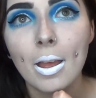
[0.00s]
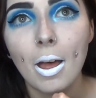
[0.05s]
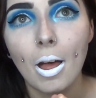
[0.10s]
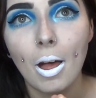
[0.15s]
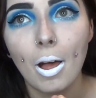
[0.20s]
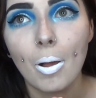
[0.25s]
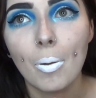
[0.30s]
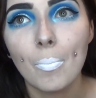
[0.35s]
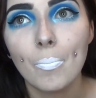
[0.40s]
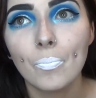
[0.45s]

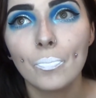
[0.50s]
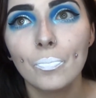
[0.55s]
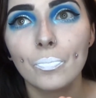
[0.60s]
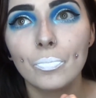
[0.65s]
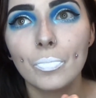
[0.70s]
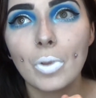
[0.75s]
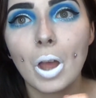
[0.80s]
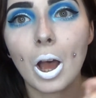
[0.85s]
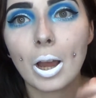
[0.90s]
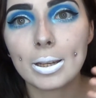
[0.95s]

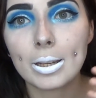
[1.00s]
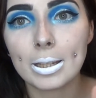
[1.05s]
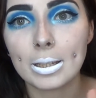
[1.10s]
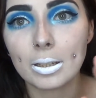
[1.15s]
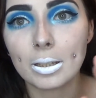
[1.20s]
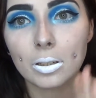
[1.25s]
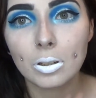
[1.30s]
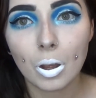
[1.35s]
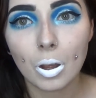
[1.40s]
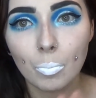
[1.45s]
I
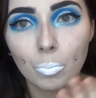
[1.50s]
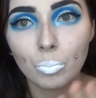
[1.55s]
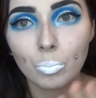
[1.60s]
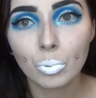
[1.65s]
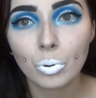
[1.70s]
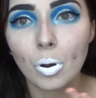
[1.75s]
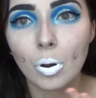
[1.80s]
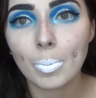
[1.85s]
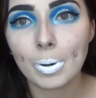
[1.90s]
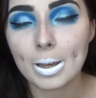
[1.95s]
needed
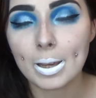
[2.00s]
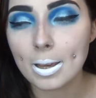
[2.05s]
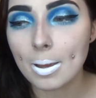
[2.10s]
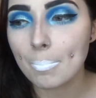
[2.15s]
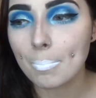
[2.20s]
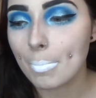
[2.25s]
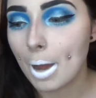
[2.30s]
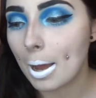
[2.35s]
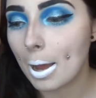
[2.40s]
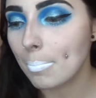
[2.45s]
properly
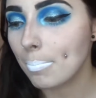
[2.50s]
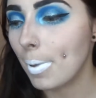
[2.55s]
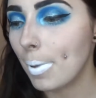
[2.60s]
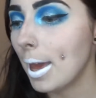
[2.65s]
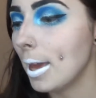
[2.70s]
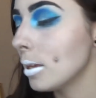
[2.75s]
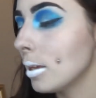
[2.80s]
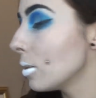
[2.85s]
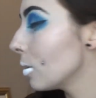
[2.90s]
matte base,